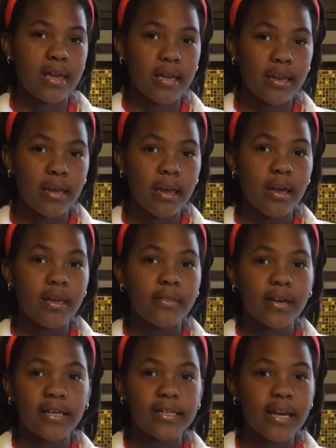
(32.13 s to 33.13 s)
in
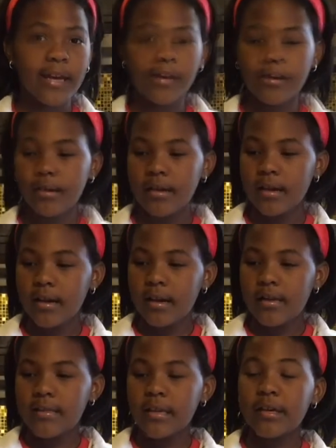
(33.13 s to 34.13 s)
the container.
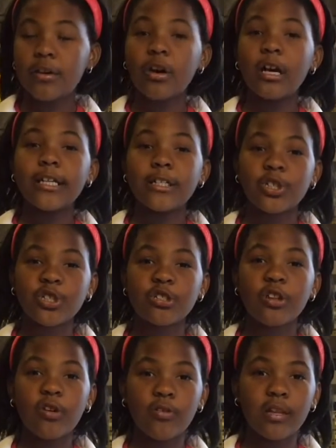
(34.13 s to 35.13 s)
Then you're going to
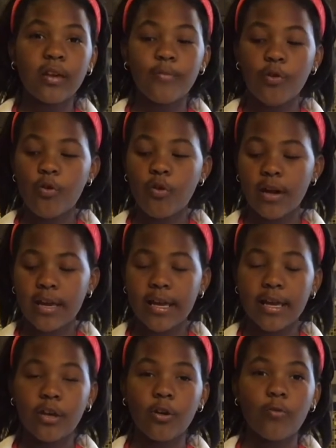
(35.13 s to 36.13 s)
slowly pour
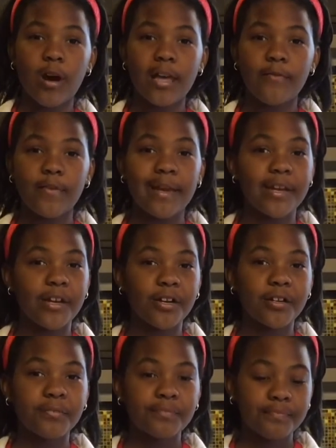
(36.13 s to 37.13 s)
in your white
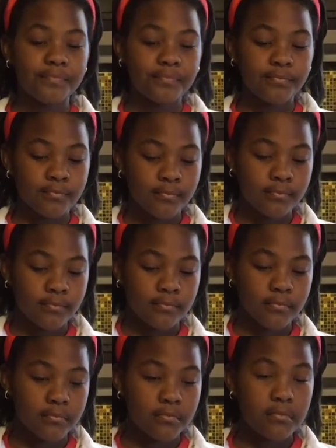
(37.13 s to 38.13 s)
vinegar.
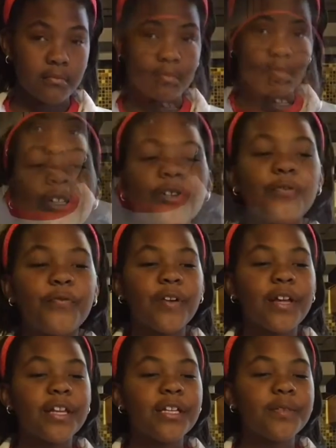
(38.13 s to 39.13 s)
Since you
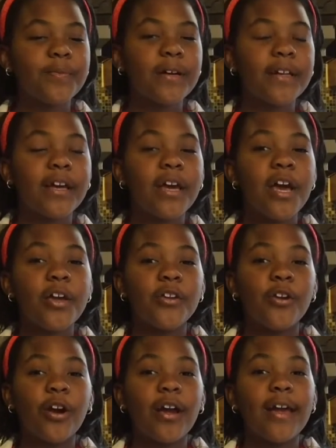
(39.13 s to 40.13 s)
finished putting
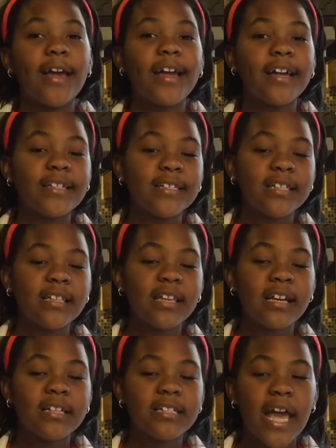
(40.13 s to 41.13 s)
your eggs in the
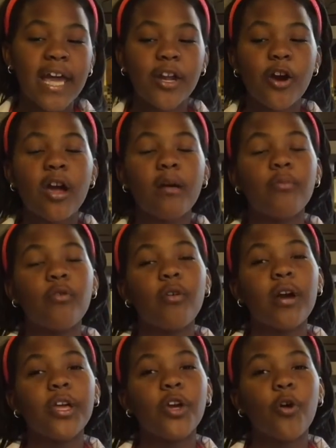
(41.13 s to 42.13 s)
container and
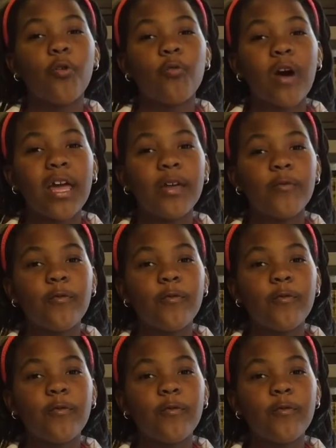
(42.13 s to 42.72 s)
pouring your white